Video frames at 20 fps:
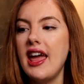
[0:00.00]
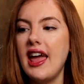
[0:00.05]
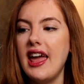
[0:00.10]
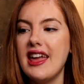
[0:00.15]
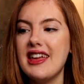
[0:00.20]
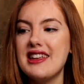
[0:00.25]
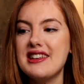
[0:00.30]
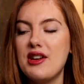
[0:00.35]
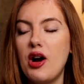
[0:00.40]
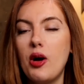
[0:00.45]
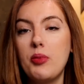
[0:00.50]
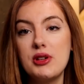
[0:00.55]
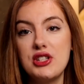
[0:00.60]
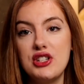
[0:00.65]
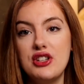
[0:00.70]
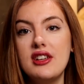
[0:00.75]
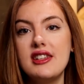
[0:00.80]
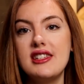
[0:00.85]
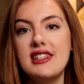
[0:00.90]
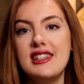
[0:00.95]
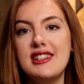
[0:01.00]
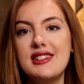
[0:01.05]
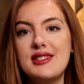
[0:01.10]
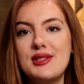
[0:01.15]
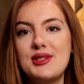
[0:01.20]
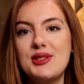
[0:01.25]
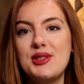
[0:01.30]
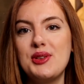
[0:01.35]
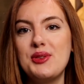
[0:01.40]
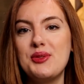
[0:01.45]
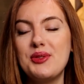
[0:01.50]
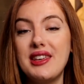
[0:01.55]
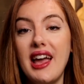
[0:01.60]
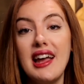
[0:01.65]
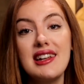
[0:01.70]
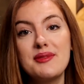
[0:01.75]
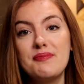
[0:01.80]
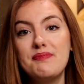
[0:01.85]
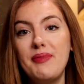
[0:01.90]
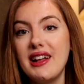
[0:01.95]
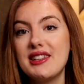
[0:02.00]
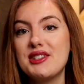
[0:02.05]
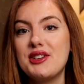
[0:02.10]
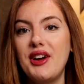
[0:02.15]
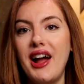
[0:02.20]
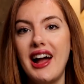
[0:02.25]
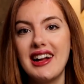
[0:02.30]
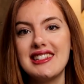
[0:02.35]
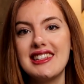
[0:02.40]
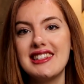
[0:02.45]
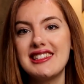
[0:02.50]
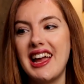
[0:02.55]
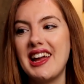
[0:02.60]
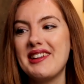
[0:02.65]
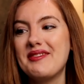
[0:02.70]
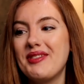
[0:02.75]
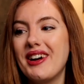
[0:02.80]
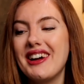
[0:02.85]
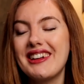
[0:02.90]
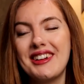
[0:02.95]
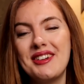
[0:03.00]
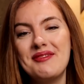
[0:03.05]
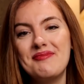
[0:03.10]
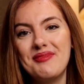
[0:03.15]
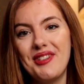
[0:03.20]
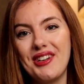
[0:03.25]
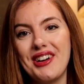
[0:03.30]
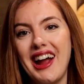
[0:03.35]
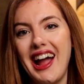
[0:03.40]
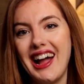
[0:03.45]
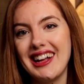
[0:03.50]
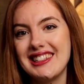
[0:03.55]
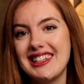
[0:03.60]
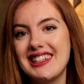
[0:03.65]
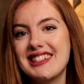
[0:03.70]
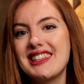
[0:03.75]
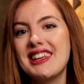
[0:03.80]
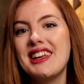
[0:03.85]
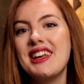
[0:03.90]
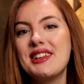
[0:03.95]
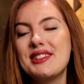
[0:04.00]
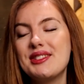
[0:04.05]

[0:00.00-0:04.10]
in opportunities to get better at it and work more at it.